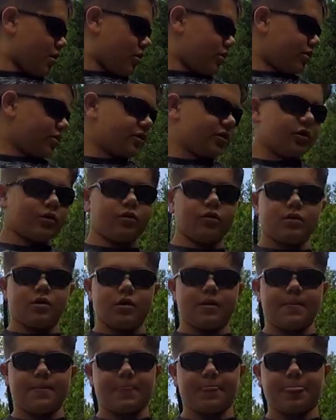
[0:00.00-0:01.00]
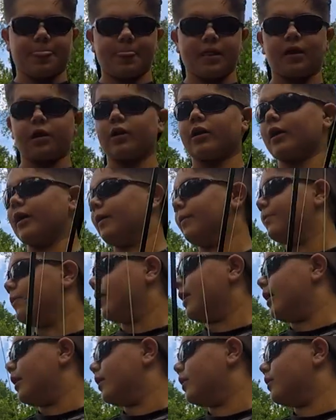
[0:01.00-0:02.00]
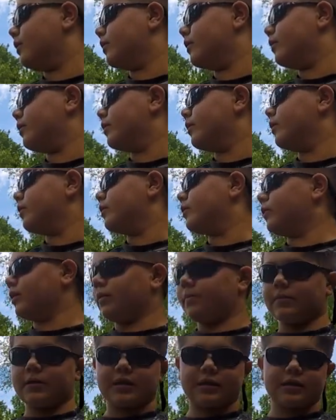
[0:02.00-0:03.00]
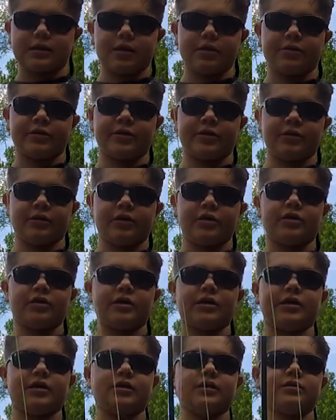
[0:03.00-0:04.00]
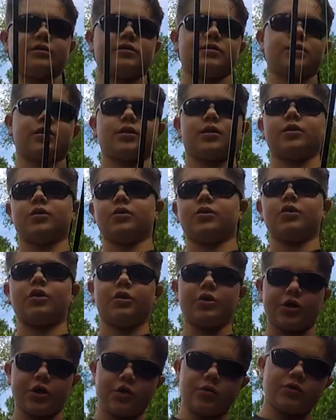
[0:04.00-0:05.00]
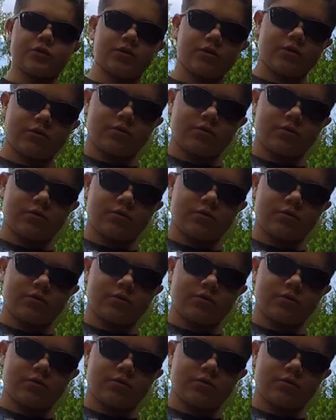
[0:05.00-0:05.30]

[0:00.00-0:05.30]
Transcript: So, grab that, come back down here, let you guys know how it goes.